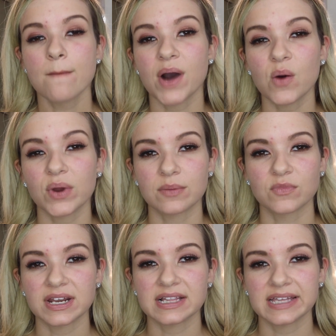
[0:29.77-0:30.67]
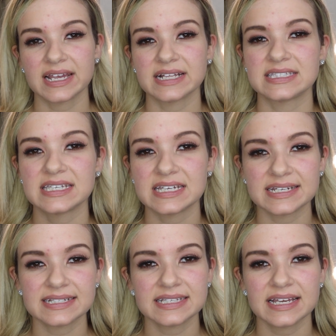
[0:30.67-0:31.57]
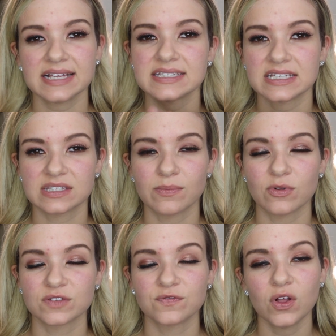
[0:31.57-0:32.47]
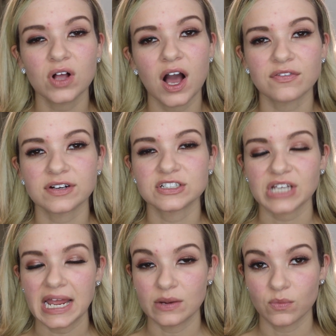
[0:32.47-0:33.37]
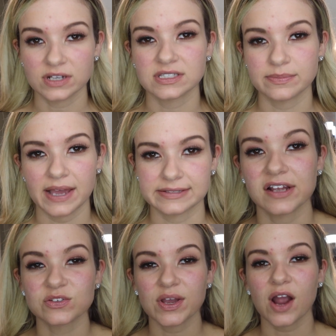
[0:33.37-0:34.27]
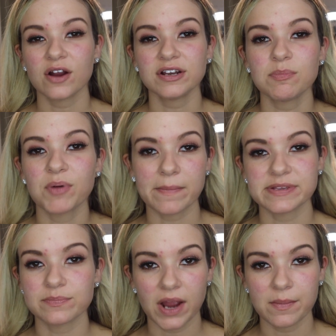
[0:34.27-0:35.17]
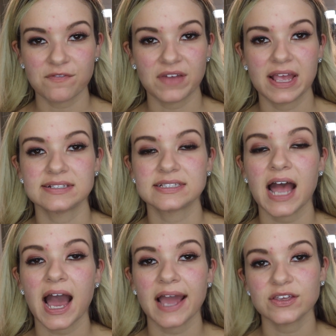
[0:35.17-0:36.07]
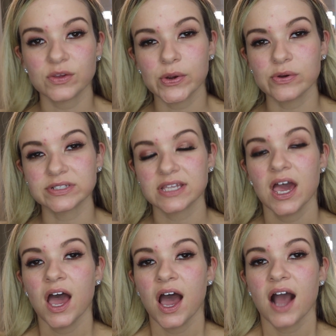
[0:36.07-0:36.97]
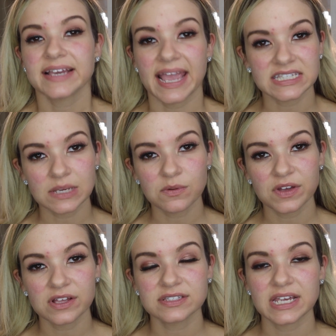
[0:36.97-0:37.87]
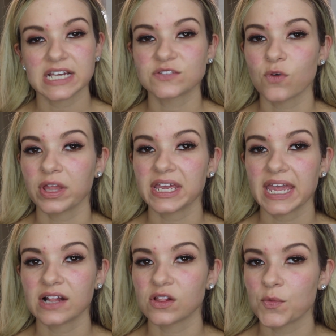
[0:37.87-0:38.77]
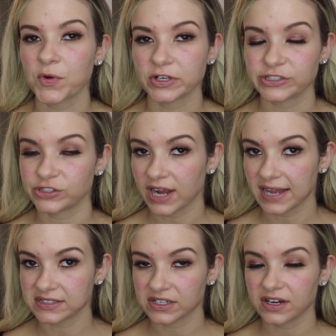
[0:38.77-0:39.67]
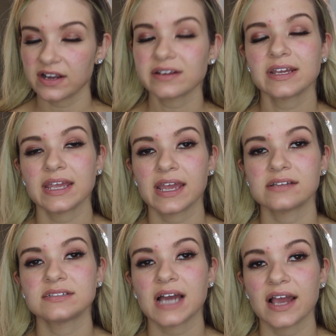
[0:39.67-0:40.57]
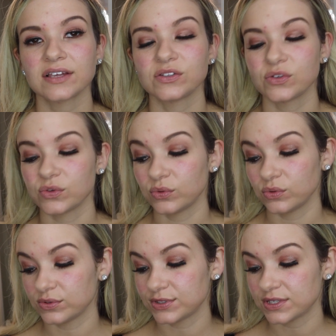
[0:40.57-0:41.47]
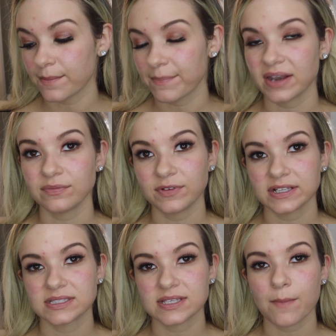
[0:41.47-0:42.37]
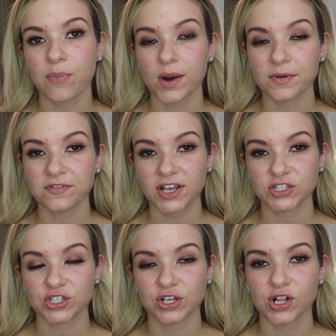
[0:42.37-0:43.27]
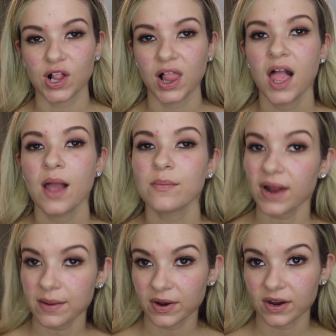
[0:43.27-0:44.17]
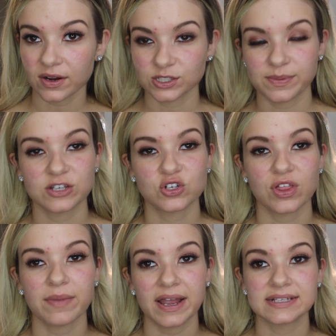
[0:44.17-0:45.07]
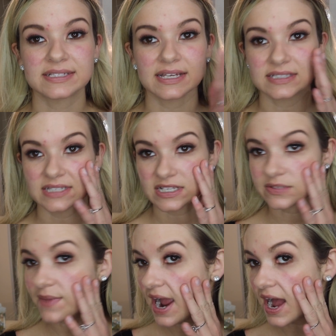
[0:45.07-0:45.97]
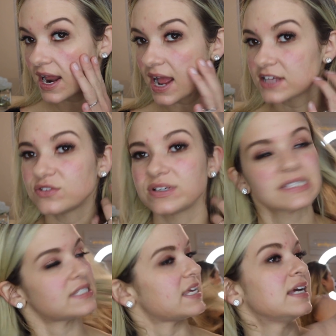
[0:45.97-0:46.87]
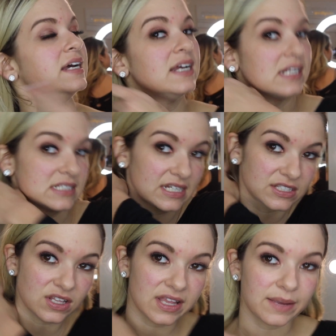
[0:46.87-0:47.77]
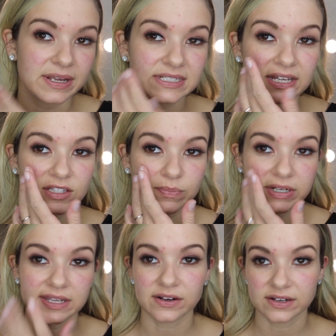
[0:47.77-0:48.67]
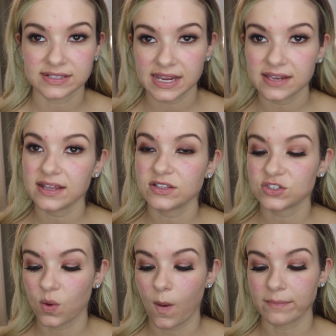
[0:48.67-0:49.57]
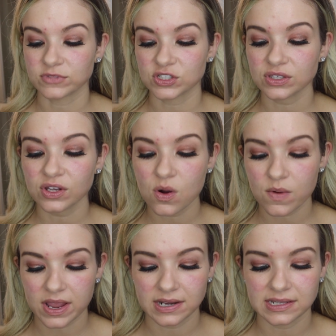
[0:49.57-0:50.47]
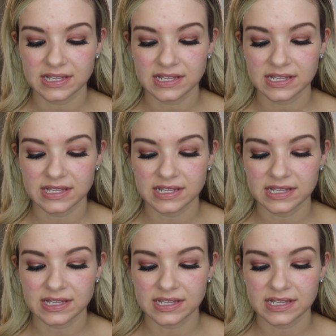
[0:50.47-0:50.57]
But out when I'm running late. It's the easiest, it's the most full coverage, and it works the best. All right, so I already prepped and primed my face. I used Kate Somerville's ExfoliKate Glow Moisturizer and I used Benefit's POREfessional Primer to make sure that my skin stays matte. As you can see, it does look like my skin's pretty irritated, so I'm just going to go in.